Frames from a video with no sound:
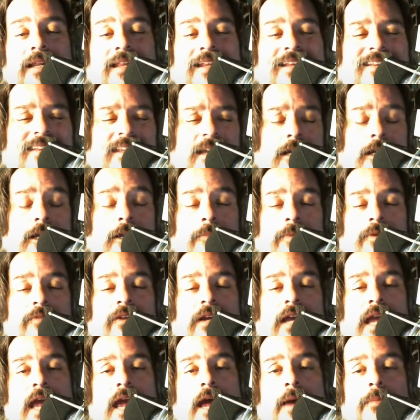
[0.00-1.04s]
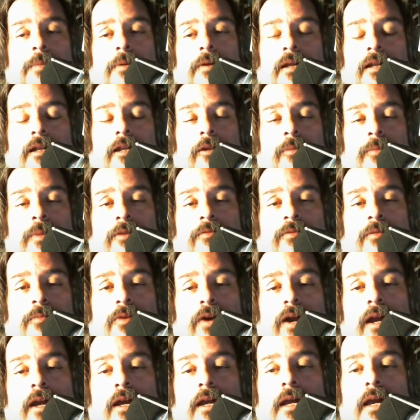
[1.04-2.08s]
needed to take a little bit of a gap, a little bit of a
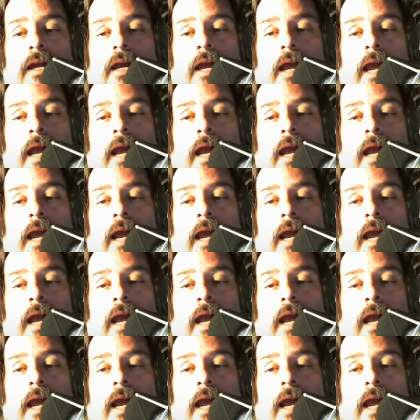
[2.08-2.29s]
break.